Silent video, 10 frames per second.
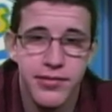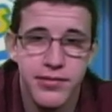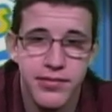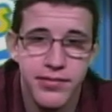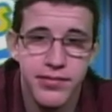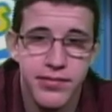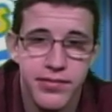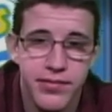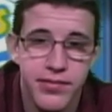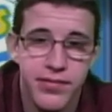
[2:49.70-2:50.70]

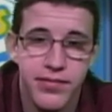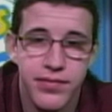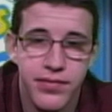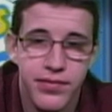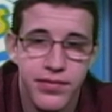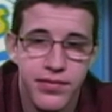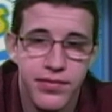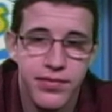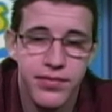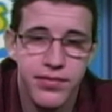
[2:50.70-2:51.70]

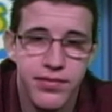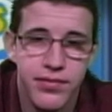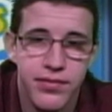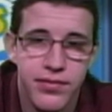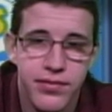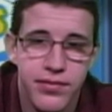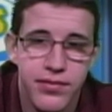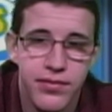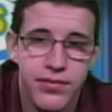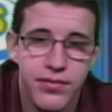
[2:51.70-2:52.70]

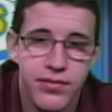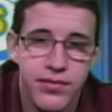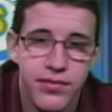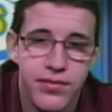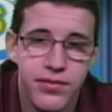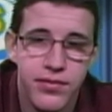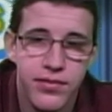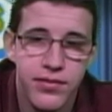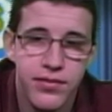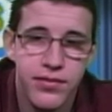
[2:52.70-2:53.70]

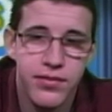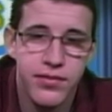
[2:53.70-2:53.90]
[no speech]